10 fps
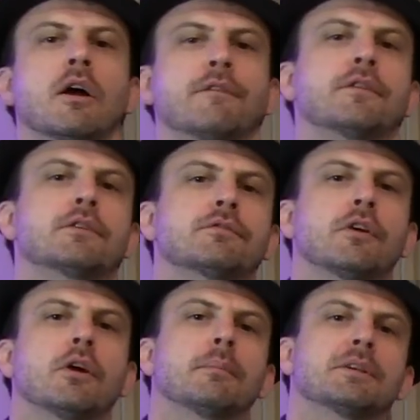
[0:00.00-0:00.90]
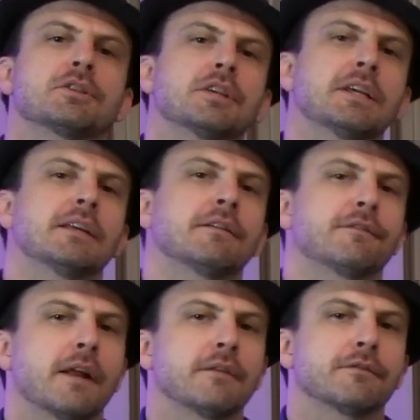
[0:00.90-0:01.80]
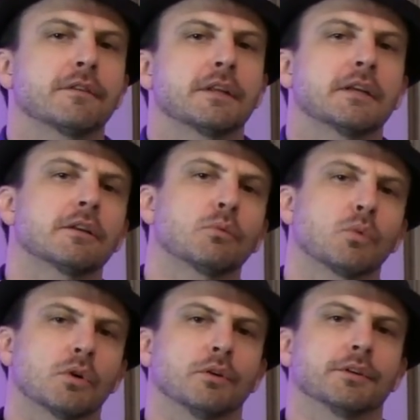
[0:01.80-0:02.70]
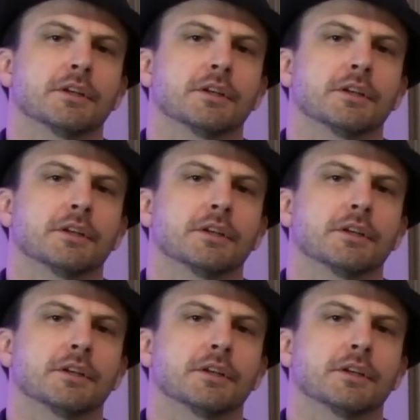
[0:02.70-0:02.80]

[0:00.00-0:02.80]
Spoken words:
Our first film is Seeking a Friend for the End of the World,